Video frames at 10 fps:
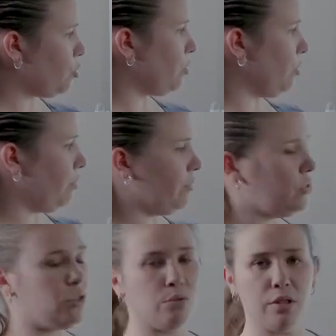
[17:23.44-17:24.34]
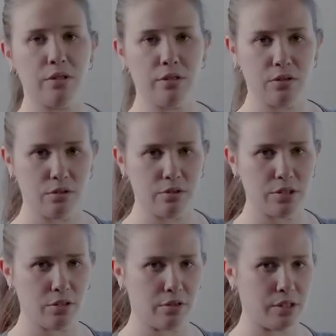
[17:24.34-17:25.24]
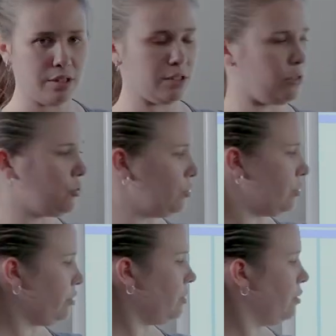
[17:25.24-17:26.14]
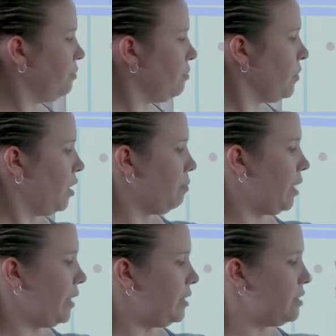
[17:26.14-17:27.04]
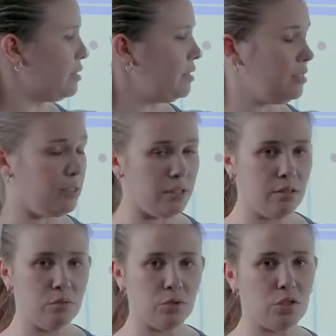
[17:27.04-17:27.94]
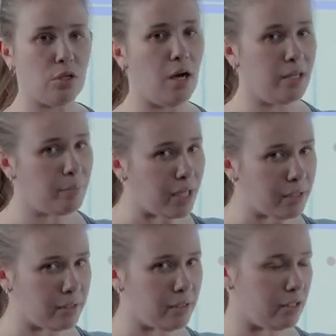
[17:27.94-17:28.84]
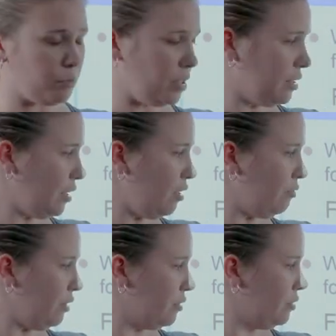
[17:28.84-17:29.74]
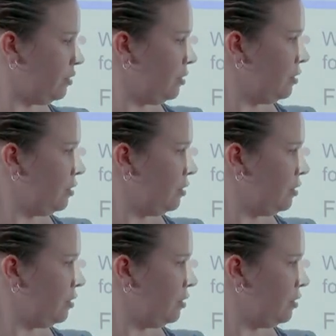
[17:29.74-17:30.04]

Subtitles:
which we don't have to do anything to, that's already in kilojoules, minus T, which is automatically going to be in Kelvin,